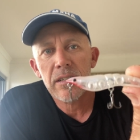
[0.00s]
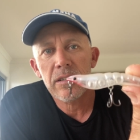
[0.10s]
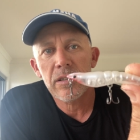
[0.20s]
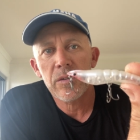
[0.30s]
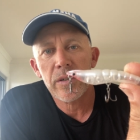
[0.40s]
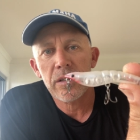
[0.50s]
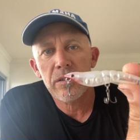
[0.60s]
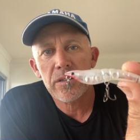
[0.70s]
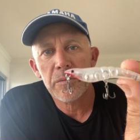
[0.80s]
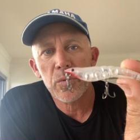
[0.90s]
I do want to
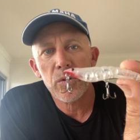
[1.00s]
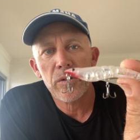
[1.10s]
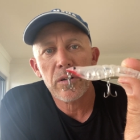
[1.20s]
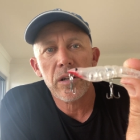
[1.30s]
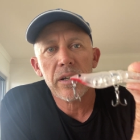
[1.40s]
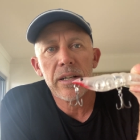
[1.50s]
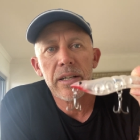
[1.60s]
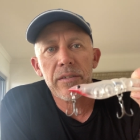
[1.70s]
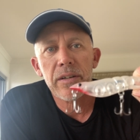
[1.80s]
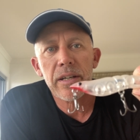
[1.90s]
use them more
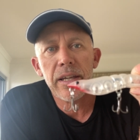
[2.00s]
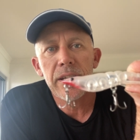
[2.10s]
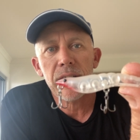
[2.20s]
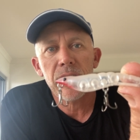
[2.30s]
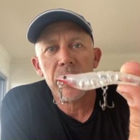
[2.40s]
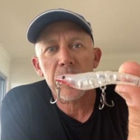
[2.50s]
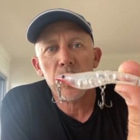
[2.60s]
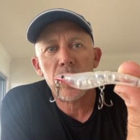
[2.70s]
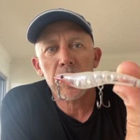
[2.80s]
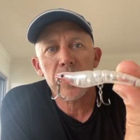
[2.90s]
locally. I've got to get up there early in the
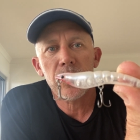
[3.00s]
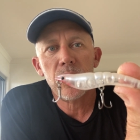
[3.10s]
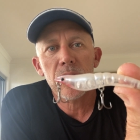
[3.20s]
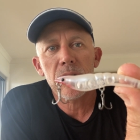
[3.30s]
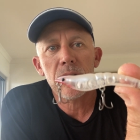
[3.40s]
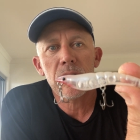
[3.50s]
morning before the